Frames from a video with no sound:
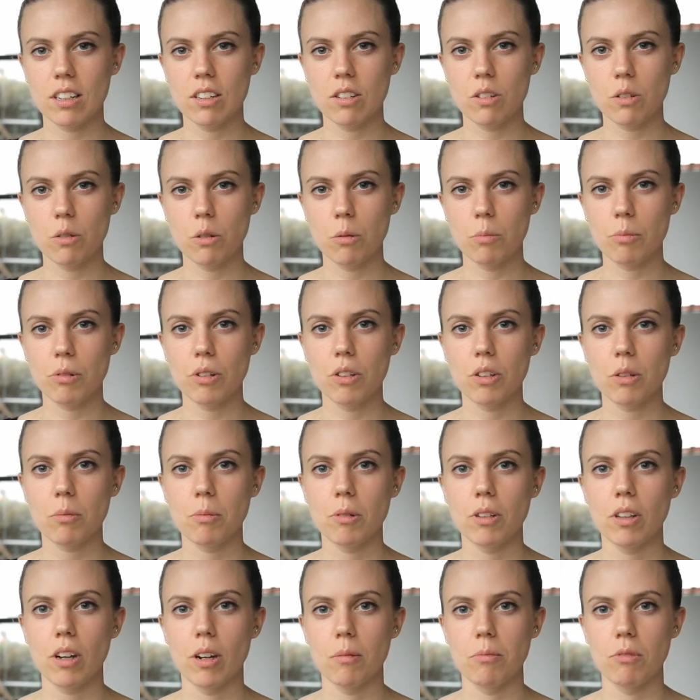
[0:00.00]
into a
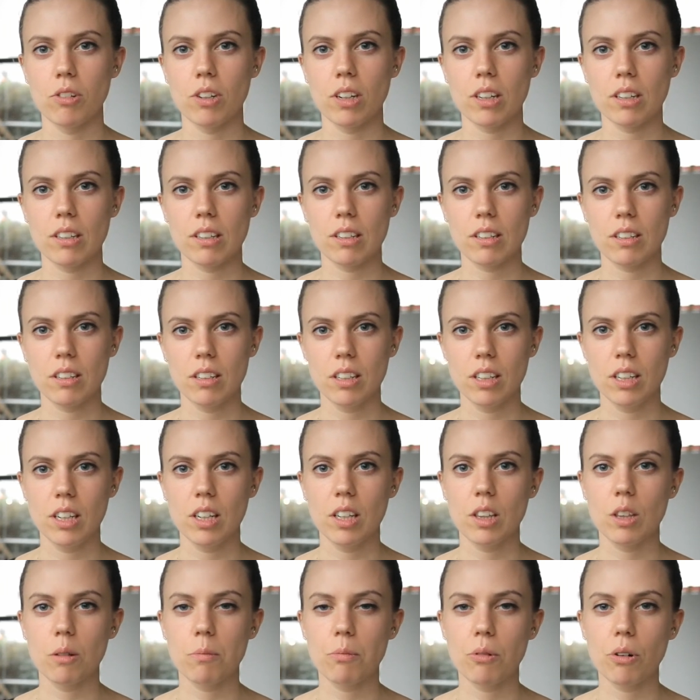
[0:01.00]
printable object.
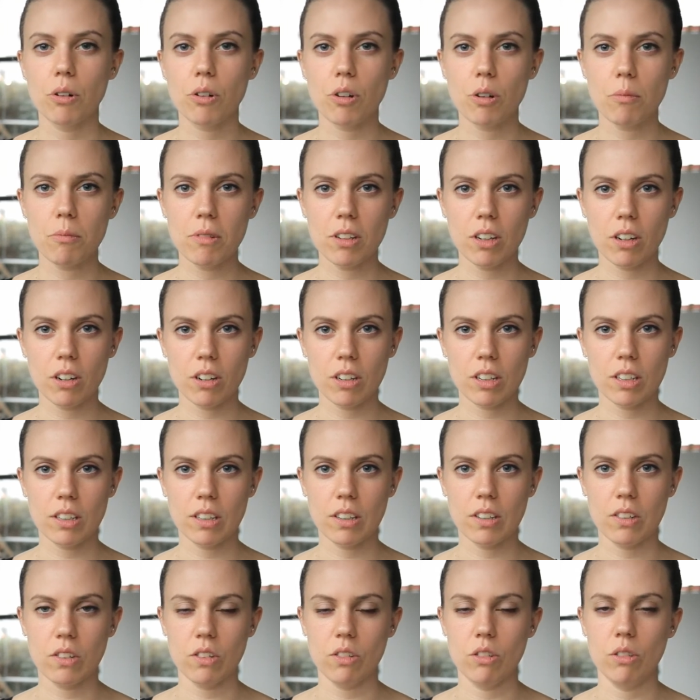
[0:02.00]
The program the
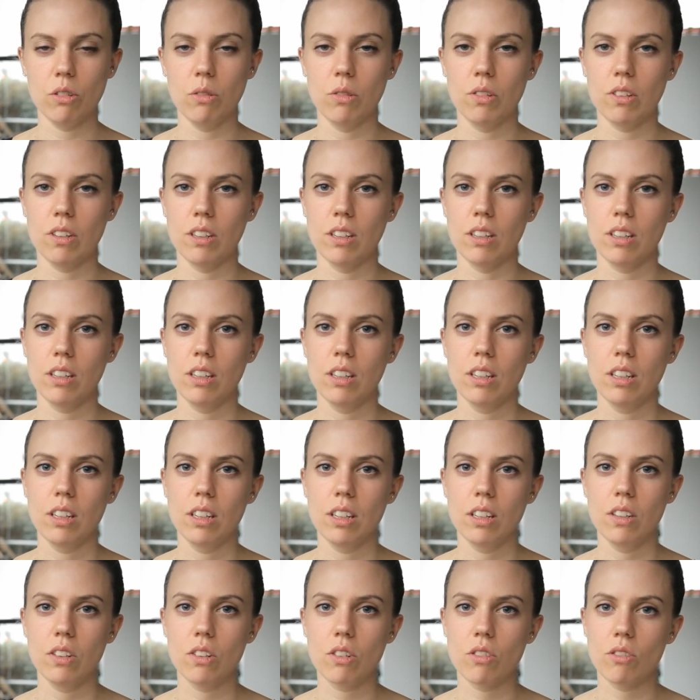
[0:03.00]
architects are using
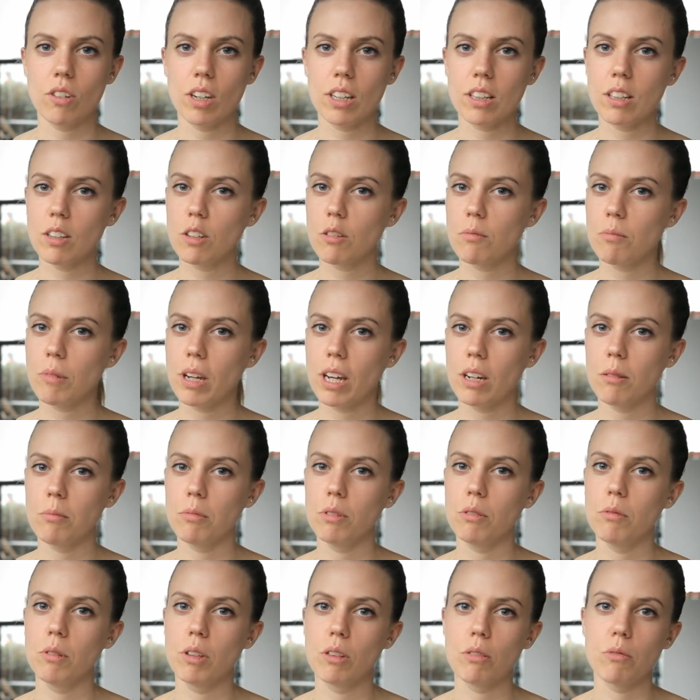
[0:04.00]
is directly
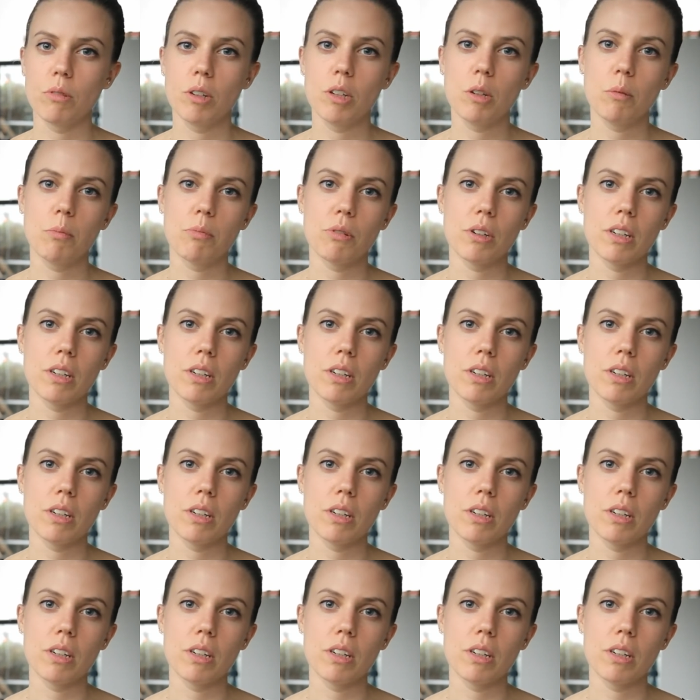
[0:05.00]
compatible with 3D